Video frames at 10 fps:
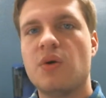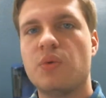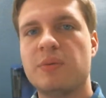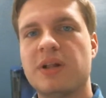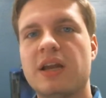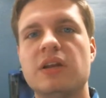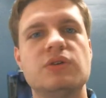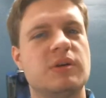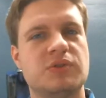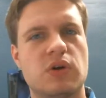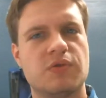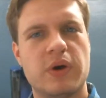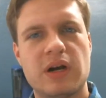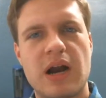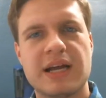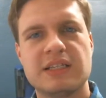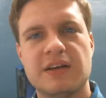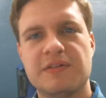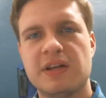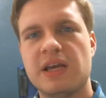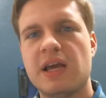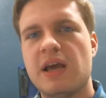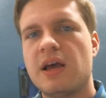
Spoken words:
We plan to do some sort of winter activity.